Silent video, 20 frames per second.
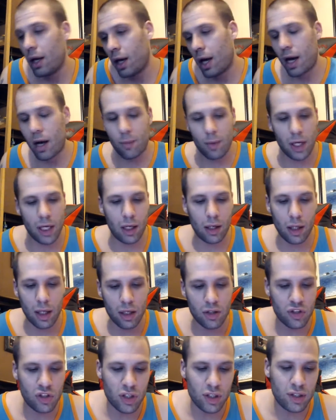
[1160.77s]
I mean,
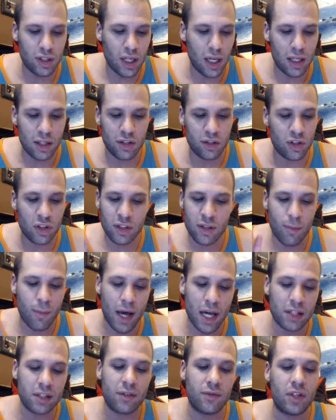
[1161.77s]
it's just a
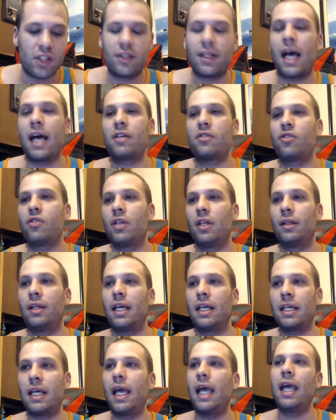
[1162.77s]
massive disaster that they
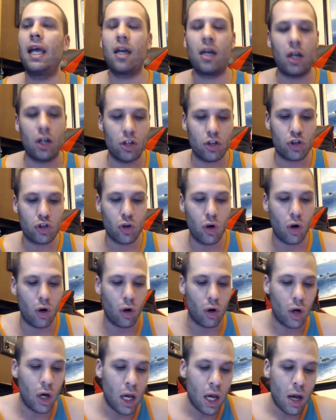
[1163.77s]
can't
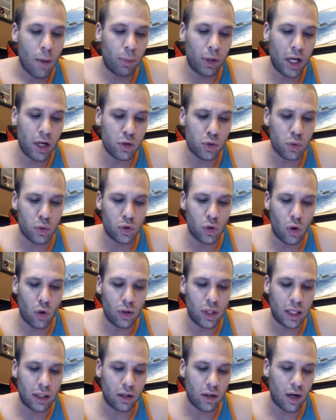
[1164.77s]
control. Players were told
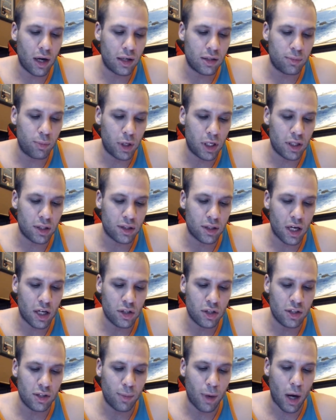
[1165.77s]
that there has been
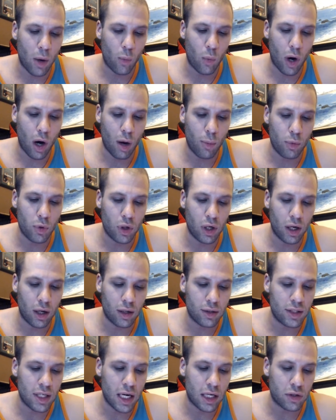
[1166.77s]
discussions about wearable
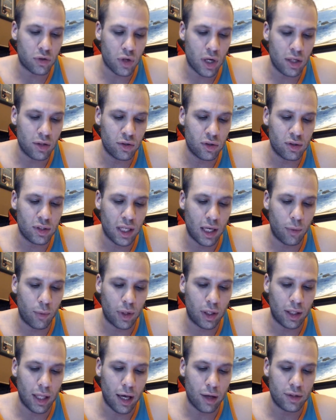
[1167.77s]
contact tracers that would
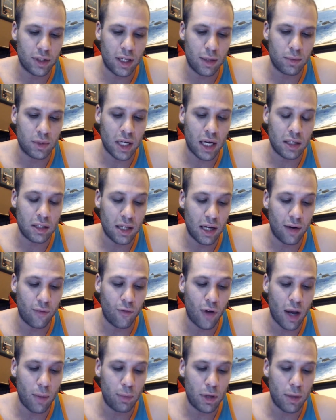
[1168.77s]
allow teams to
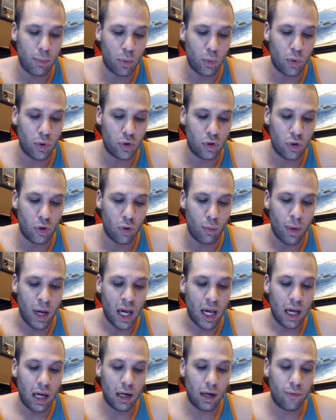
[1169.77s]
identify people with whom
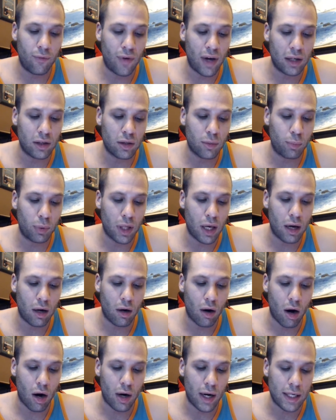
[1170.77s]
an infected
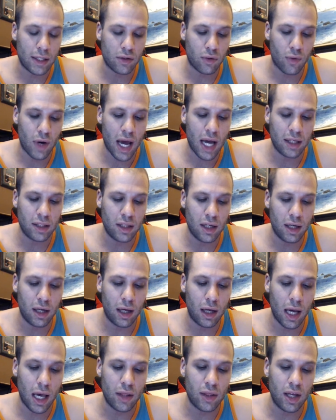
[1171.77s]
player are interacted.
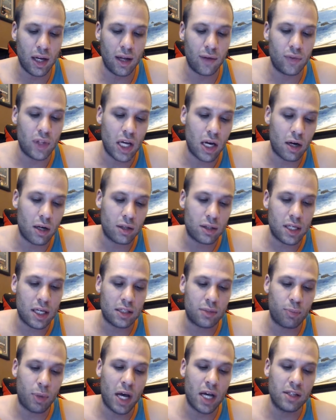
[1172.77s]
And then if they are
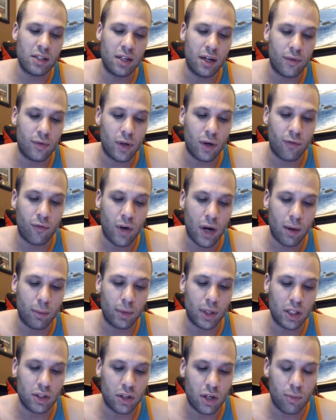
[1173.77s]
test positive, their
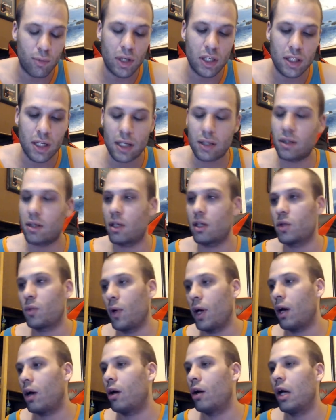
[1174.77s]
families could be tested as
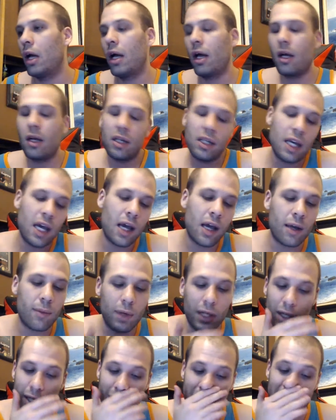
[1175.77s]
well. Yeah. I
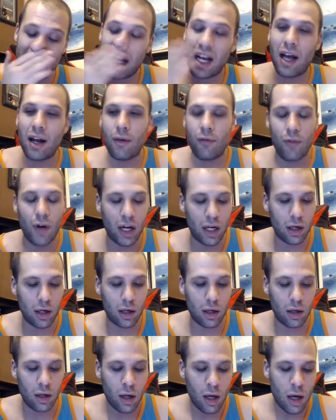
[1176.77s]
mean, then they got to
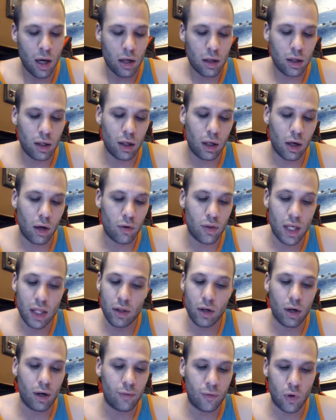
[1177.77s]
fucking, you know, then
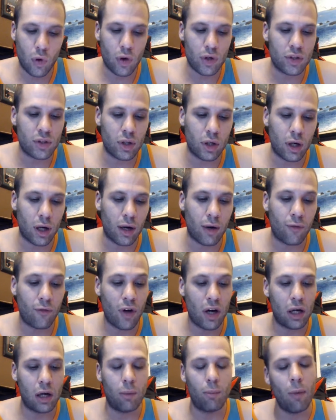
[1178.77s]
they're, of course, they're going to
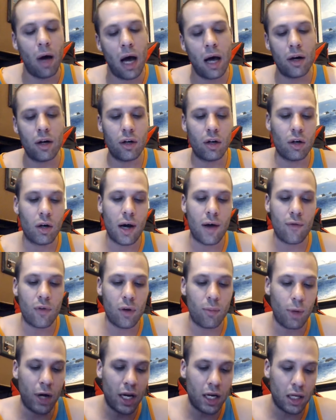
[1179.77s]
fucking monitor
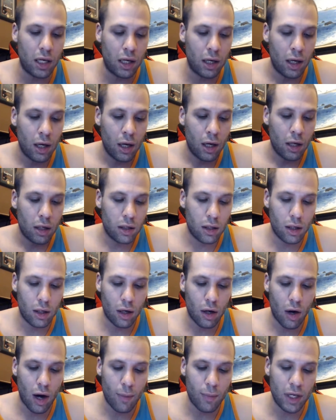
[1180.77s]
everybody. You
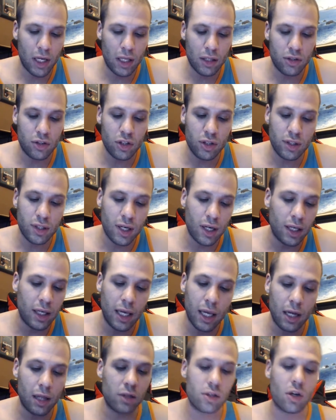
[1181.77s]
know, I mean, it's just going to
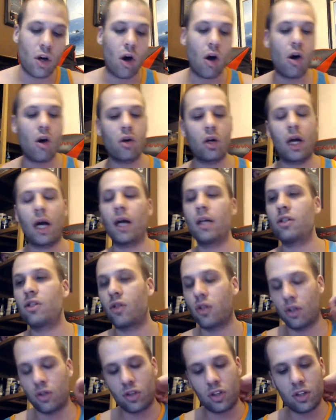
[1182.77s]
get into all kinds.
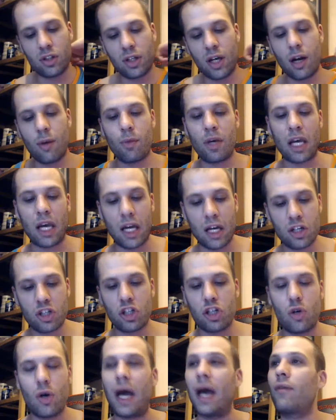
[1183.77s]
There's just going to be
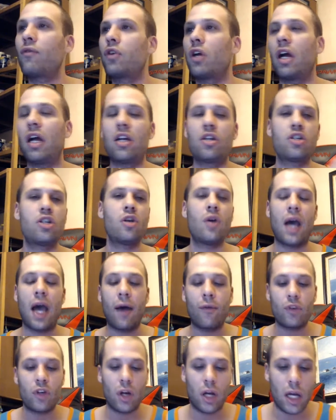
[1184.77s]
issue after issue
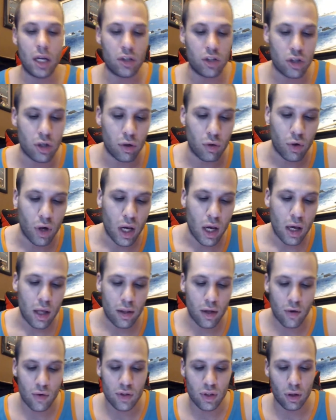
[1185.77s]
after issue.
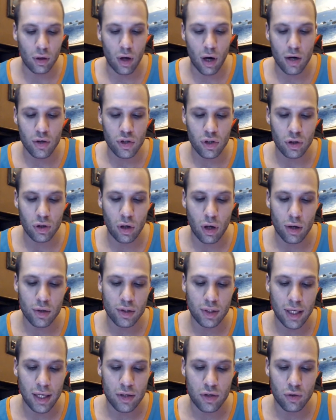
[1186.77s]
There is a larger call
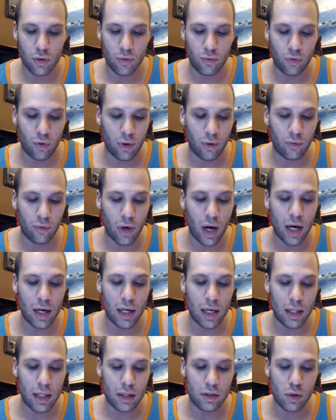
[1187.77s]
scheduled for
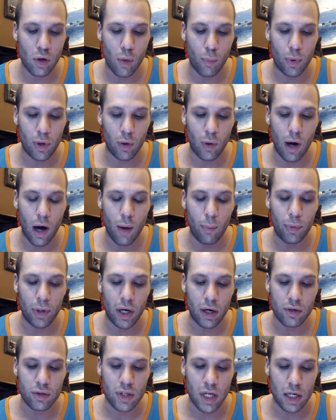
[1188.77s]
Friday that's open to all
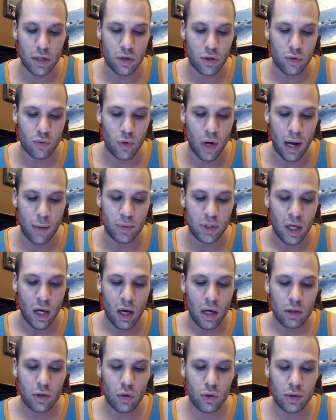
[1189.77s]
players, not just reps.
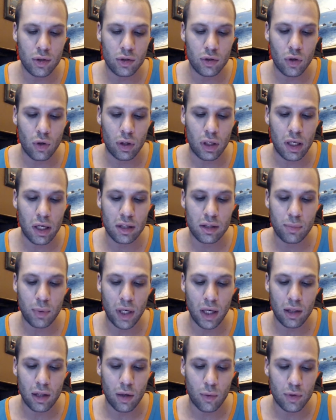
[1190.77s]
Sources told
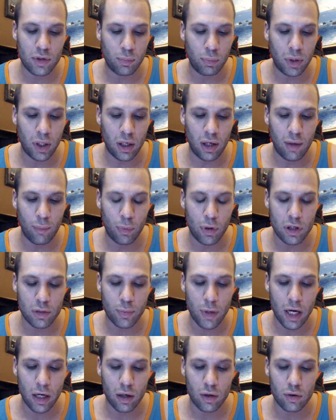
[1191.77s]
ESPN there was plenty of
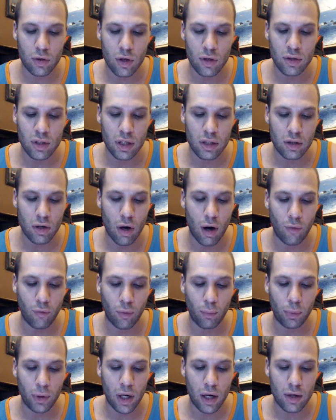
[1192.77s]
pushback on Thursday's call
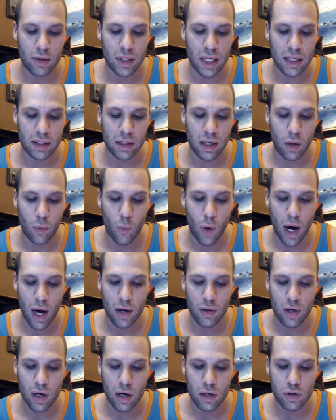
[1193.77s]
from players asking
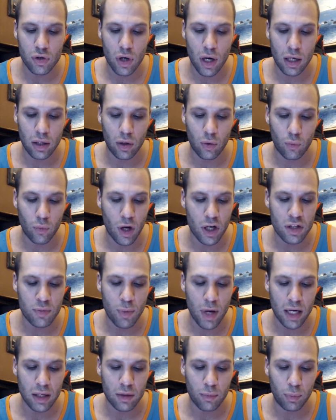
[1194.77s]
why they're trying to rush
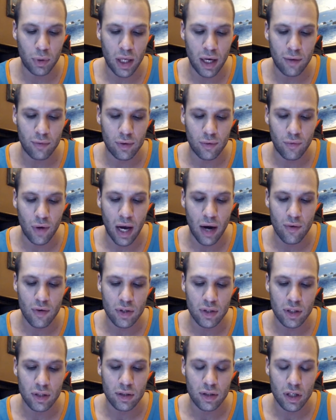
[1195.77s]
back to play if the
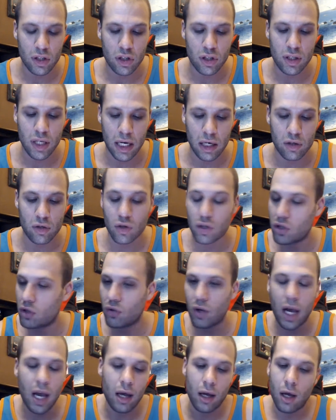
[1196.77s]
virus is such a dangerous
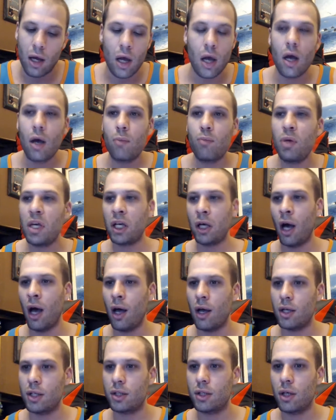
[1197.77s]
threat.
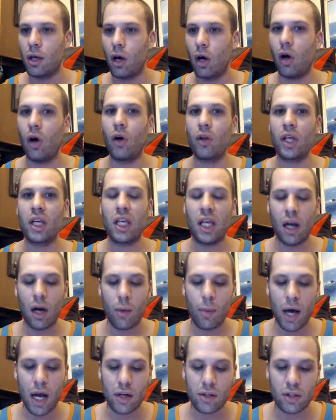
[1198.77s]
Because, All they care
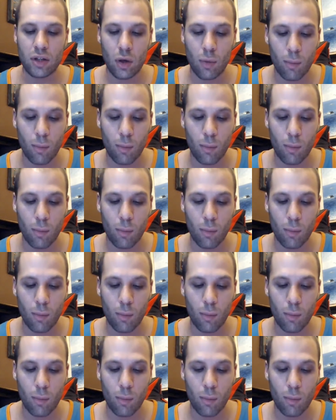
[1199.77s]
about is their